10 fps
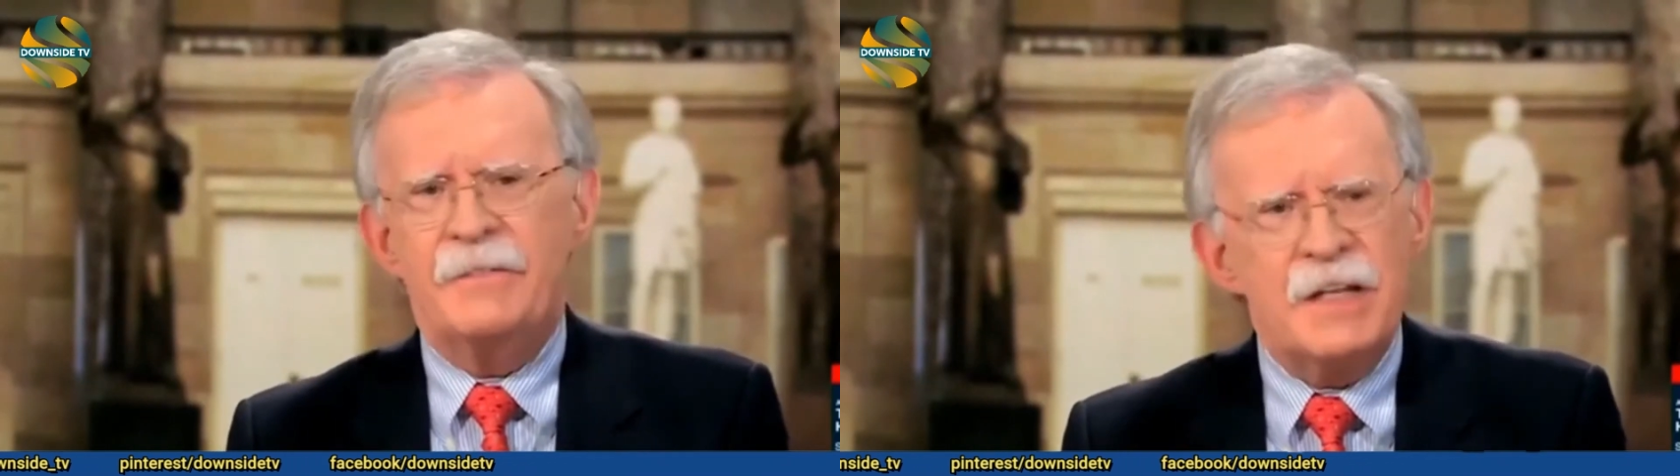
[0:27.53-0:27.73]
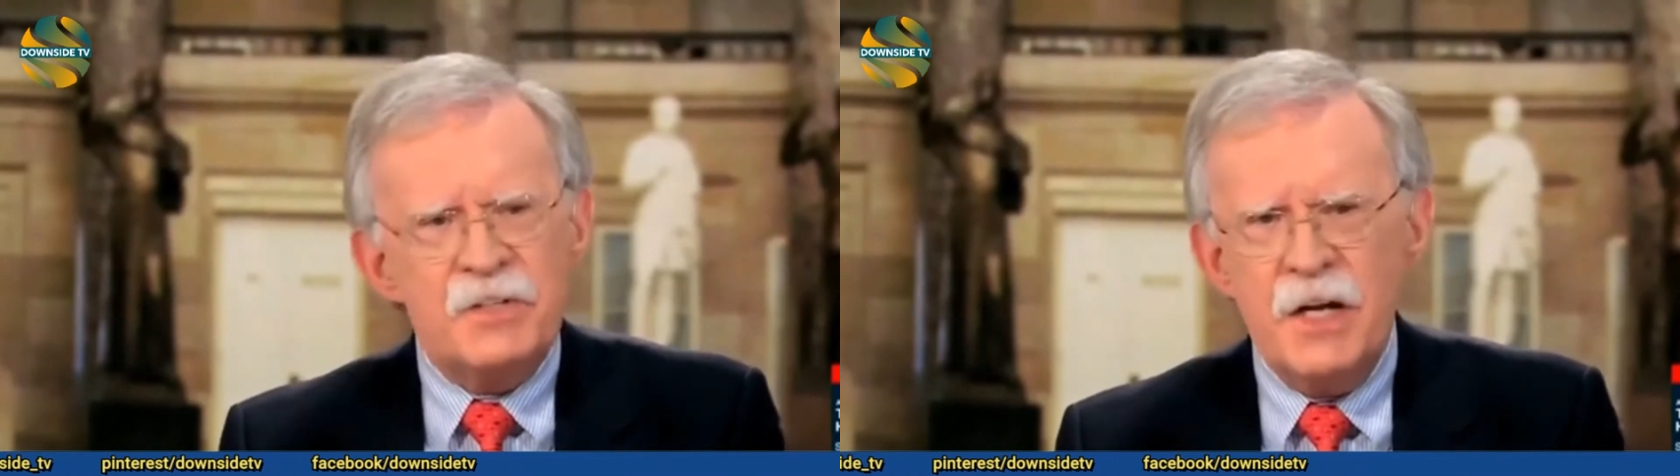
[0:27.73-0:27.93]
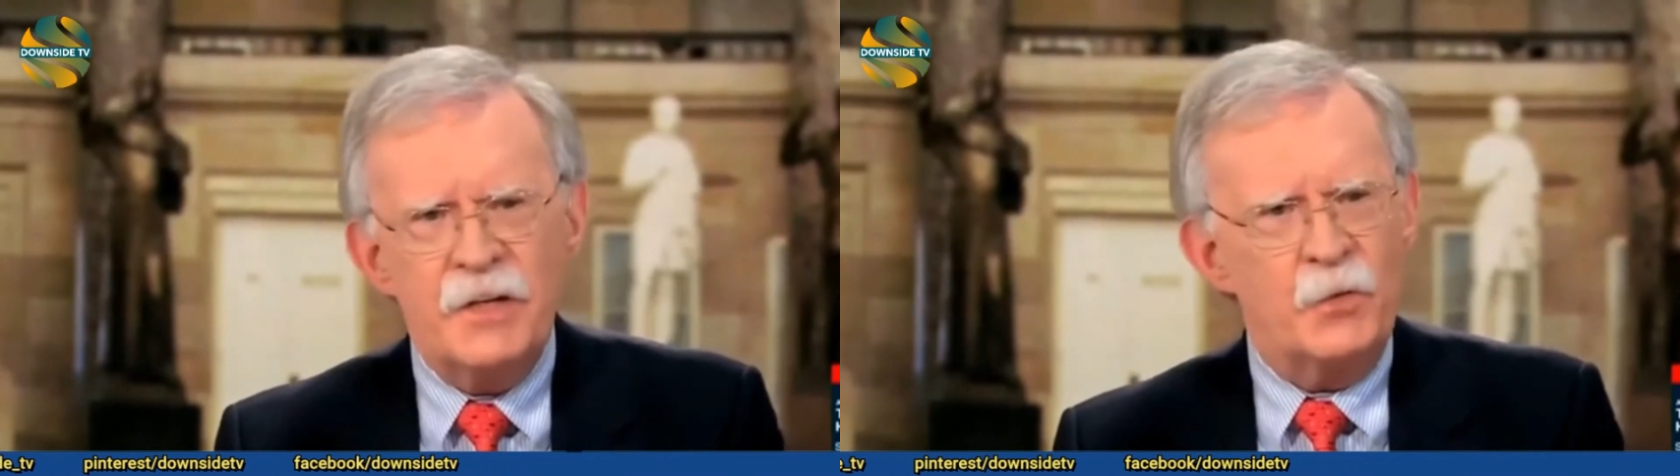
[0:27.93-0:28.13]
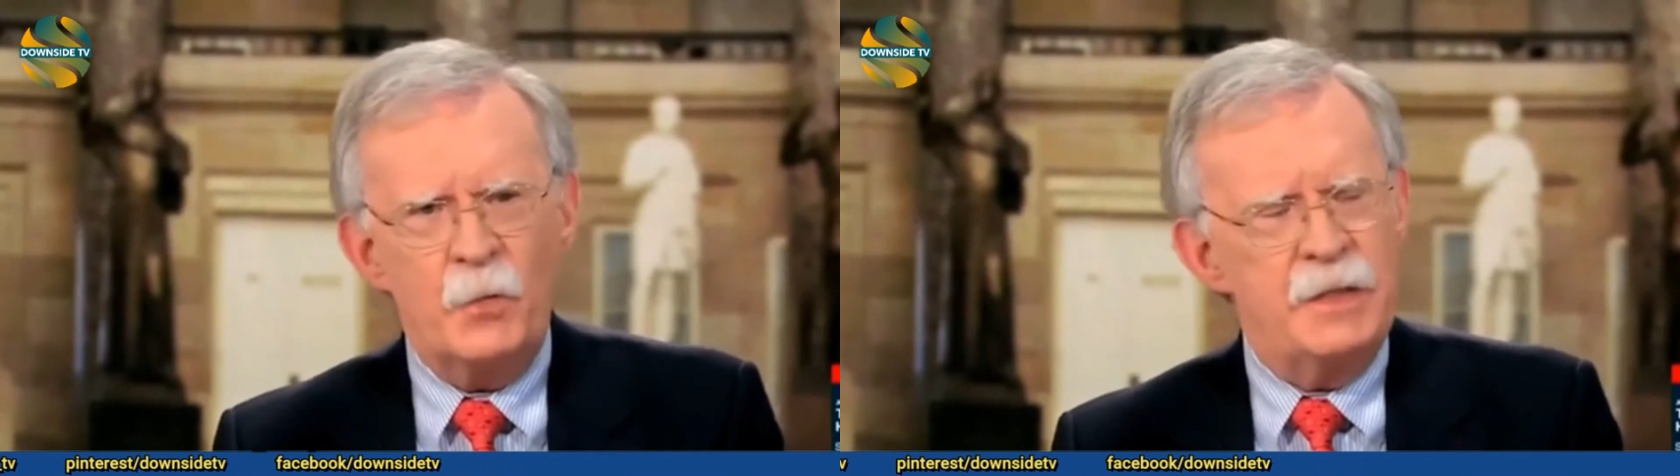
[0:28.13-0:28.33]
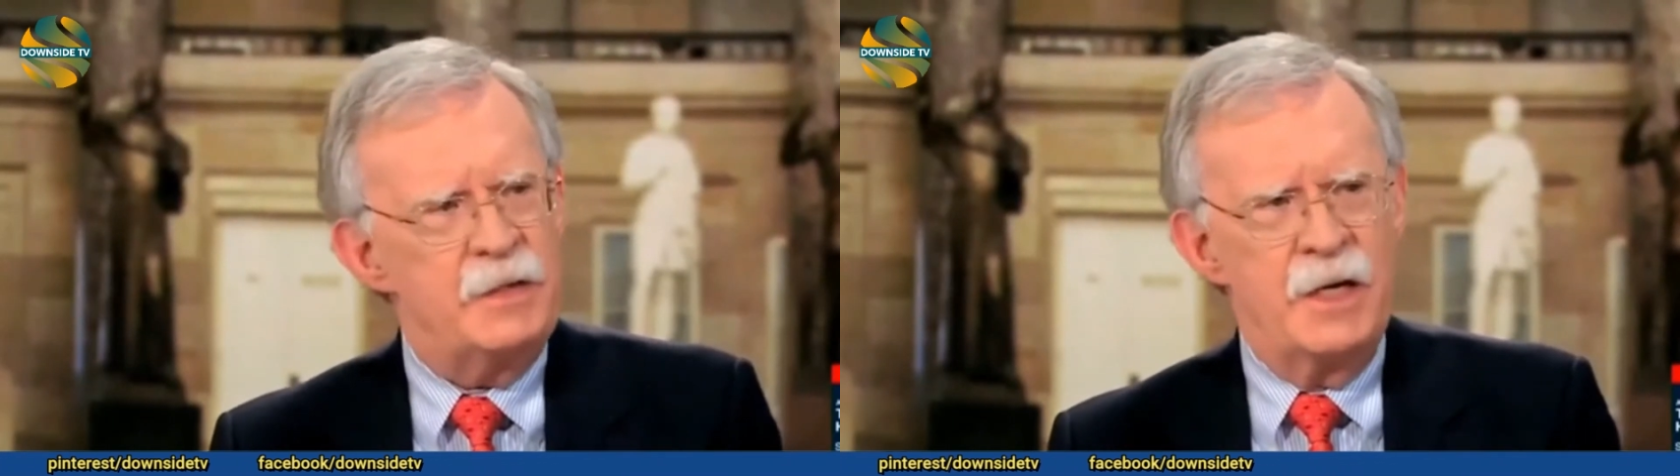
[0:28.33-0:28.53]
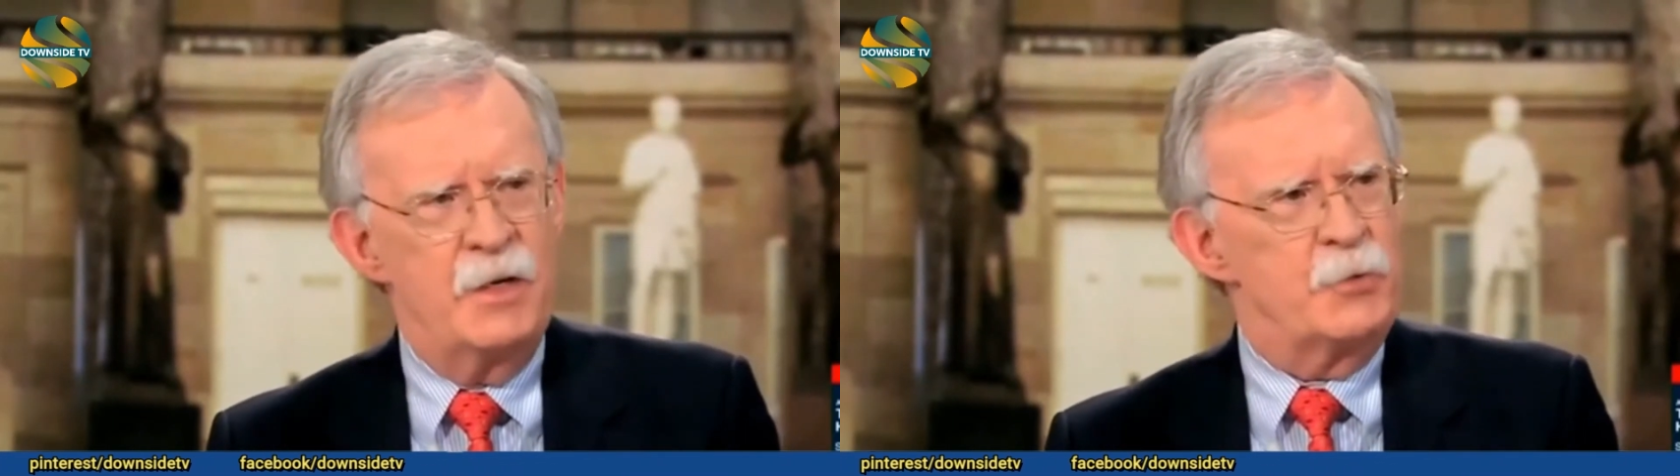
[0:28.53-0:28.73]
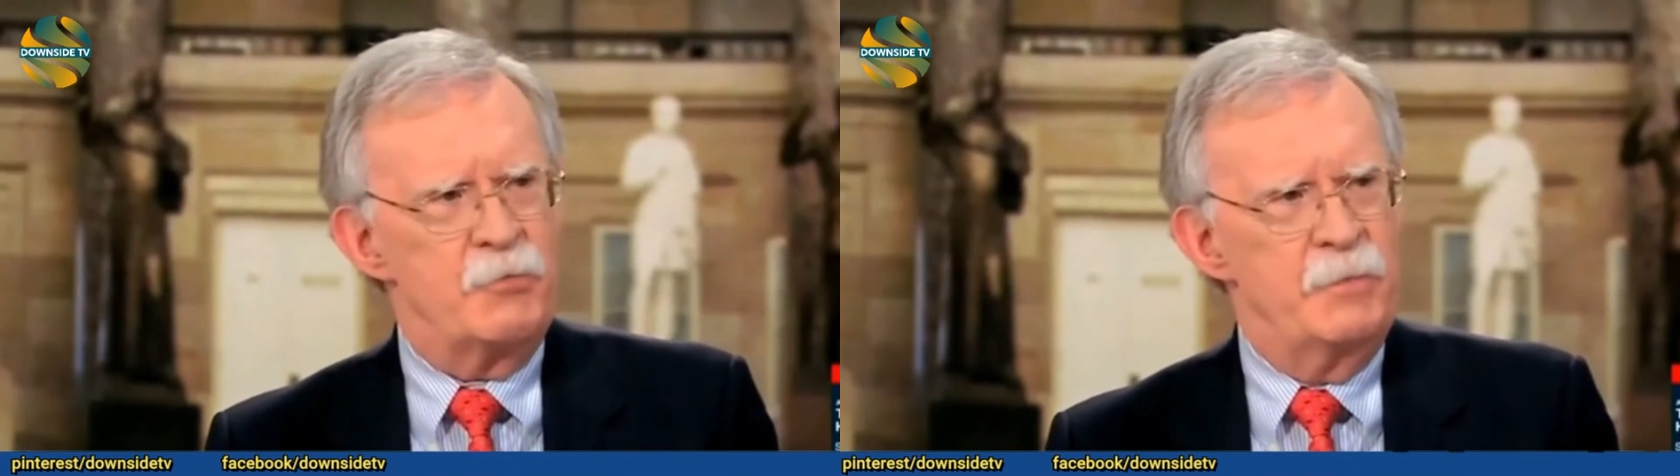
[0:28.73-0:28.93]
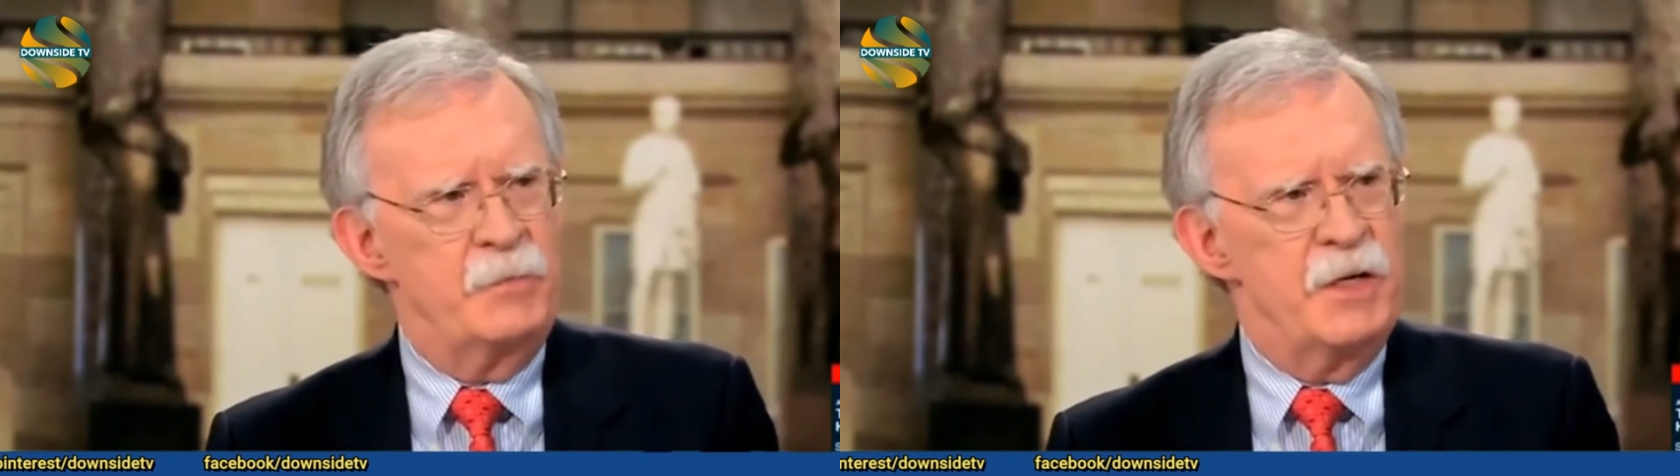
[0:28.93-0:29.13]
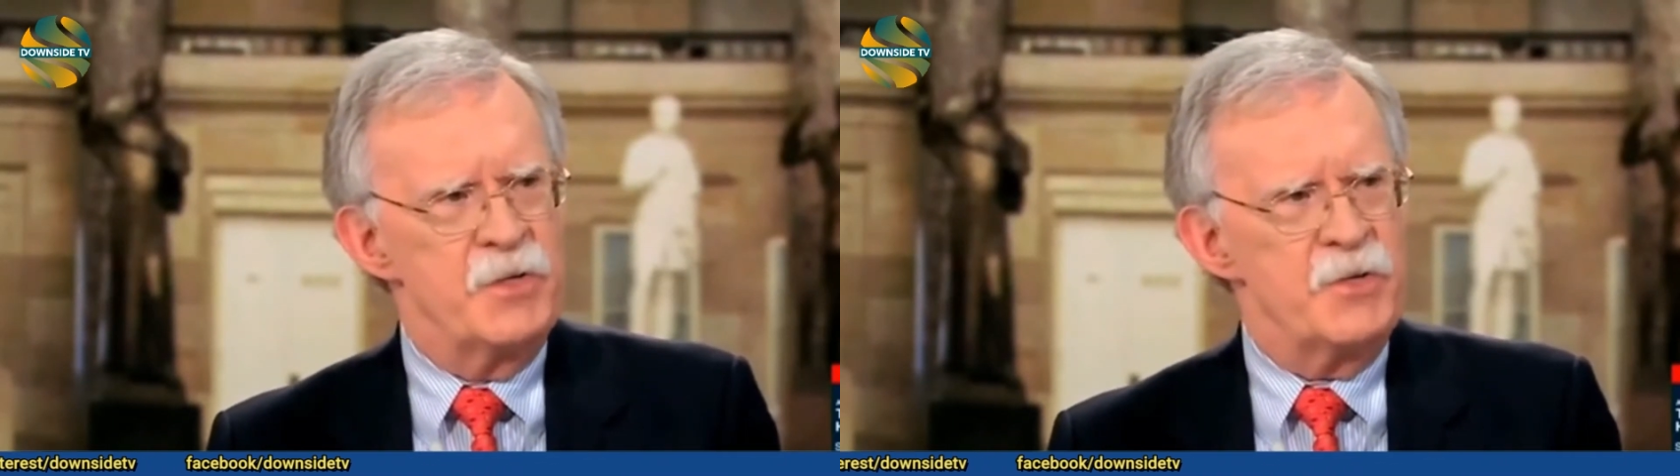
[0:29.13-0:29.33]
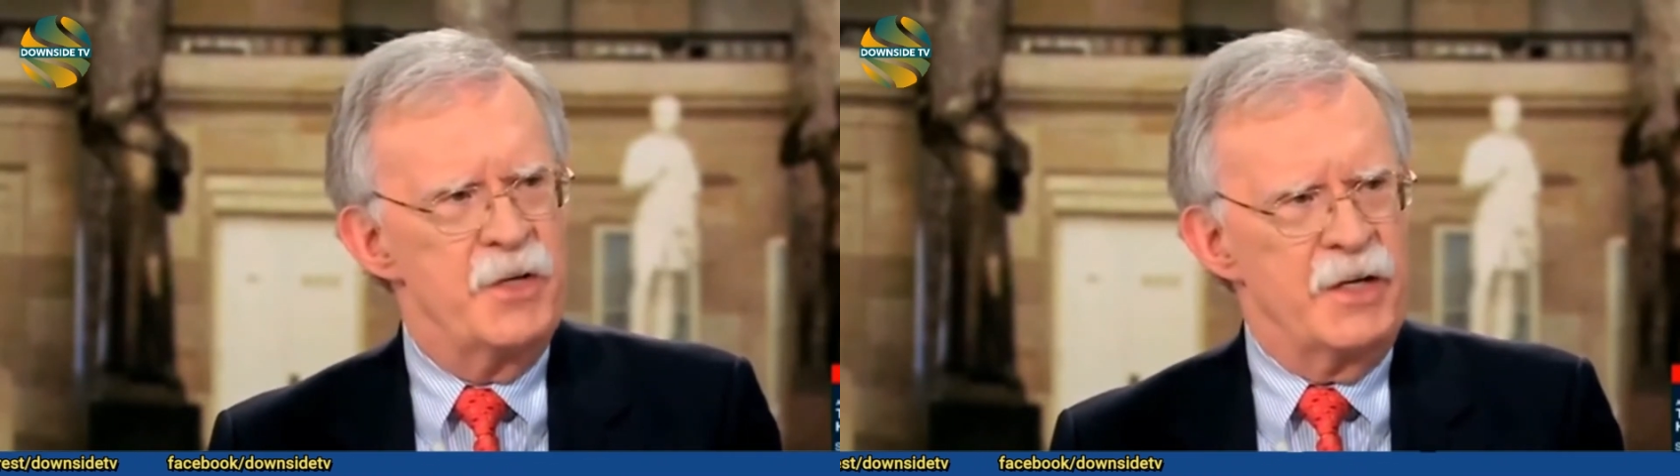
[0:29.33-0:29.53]
That's not the way Donald Trump
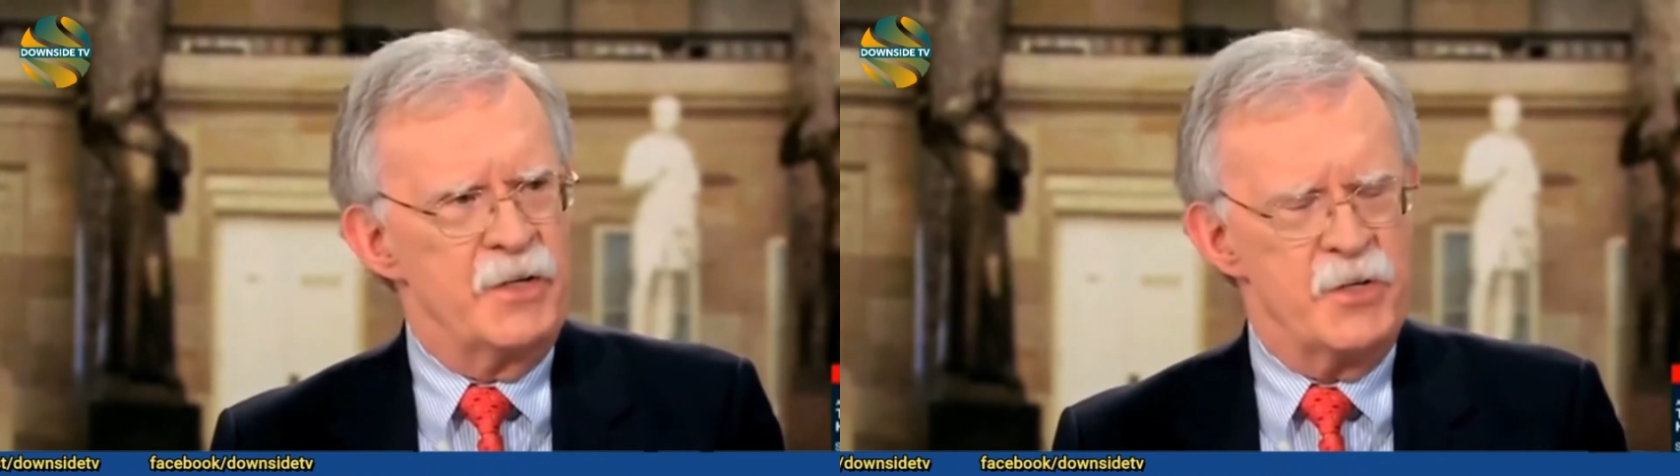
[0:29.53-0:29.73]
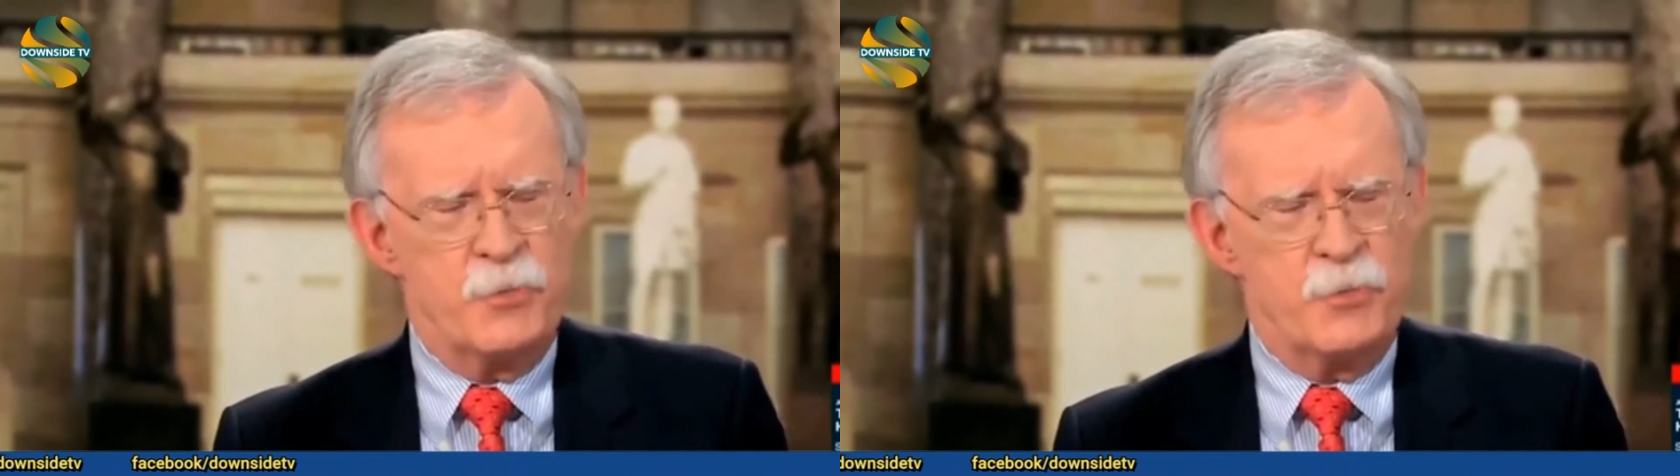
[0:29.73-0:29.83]
does things.